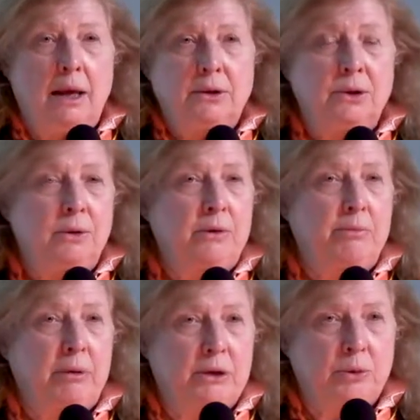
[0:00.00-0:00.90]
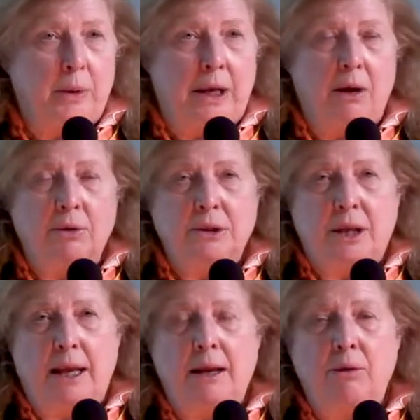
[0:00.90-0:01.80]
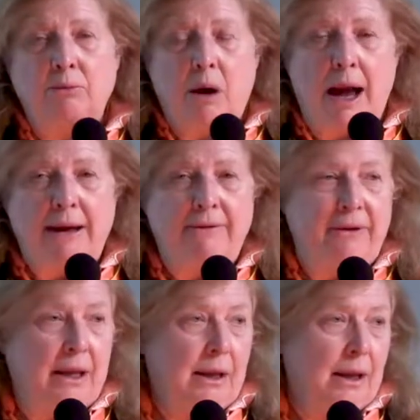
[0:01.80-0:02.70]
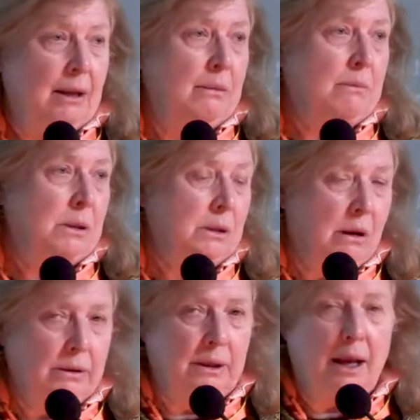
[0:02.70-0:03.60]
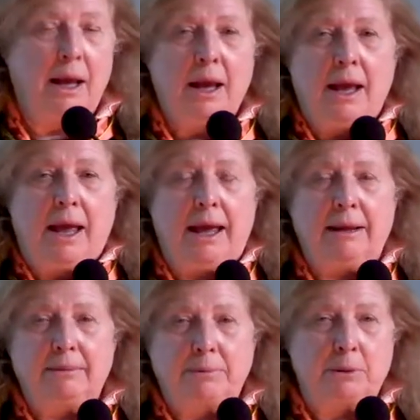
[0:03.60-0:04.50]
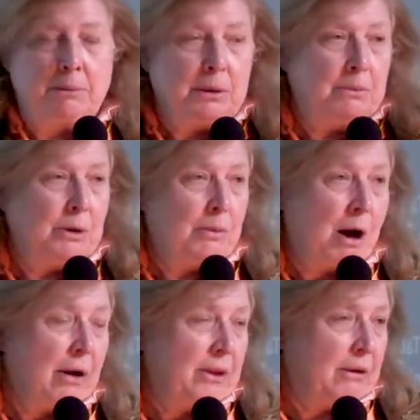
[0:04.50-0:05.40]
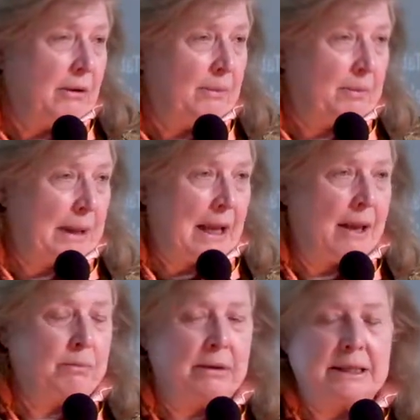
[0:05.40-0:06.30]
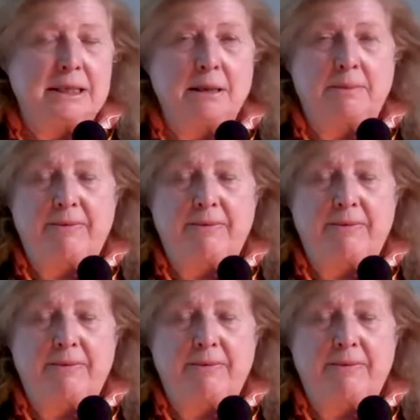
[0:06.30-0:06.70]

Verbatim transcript: Duke of Brunswick-Holstein arriving in Bologna Bologna, and boom, boom, boom, uh, there are uh, prints of the